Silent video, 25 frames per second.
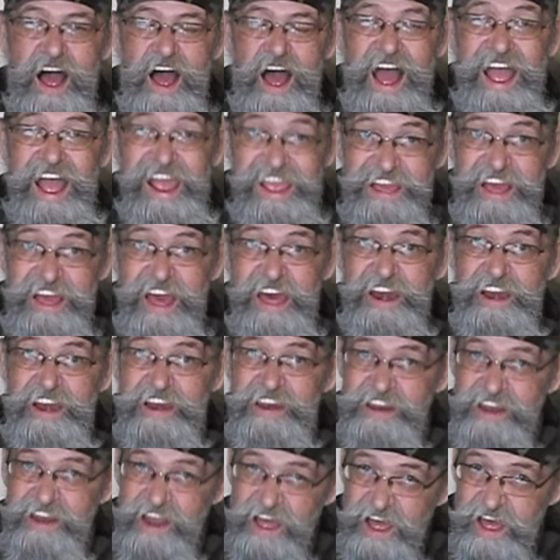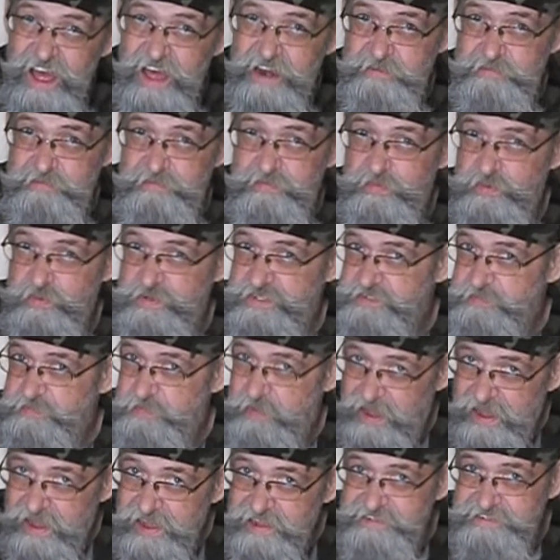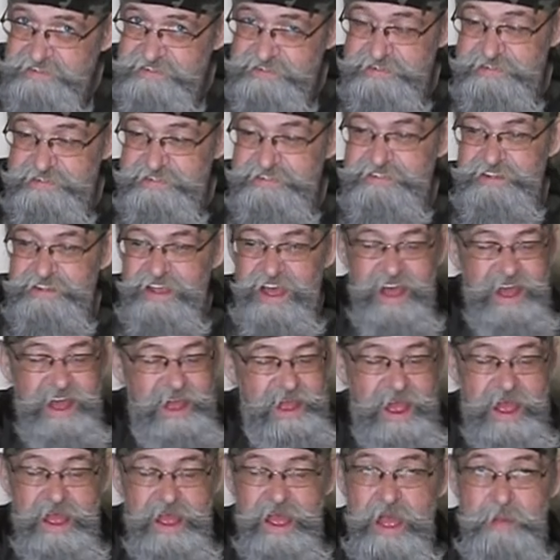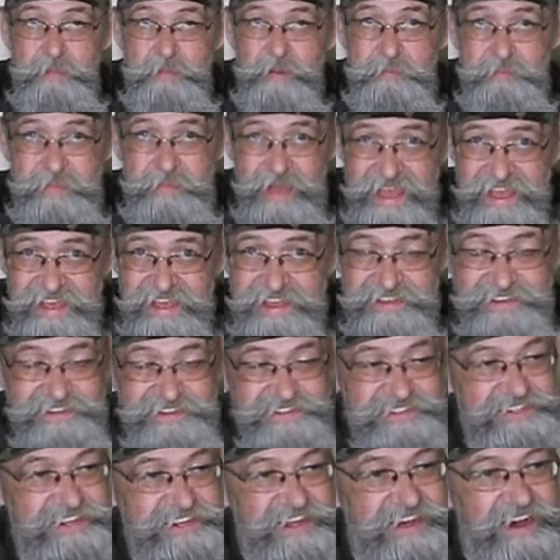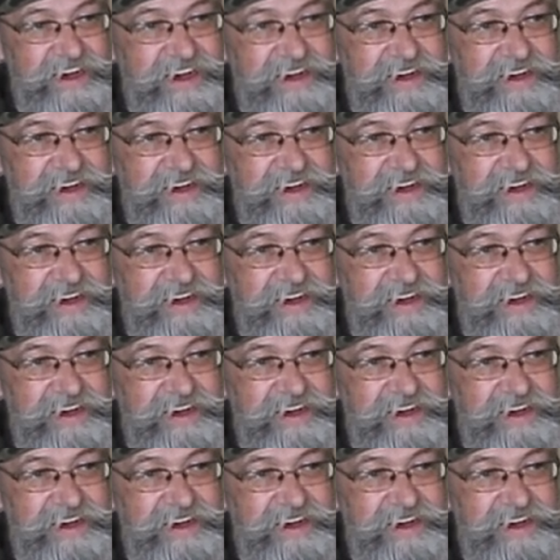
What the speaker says: I got a lot of responses. I'm amazed.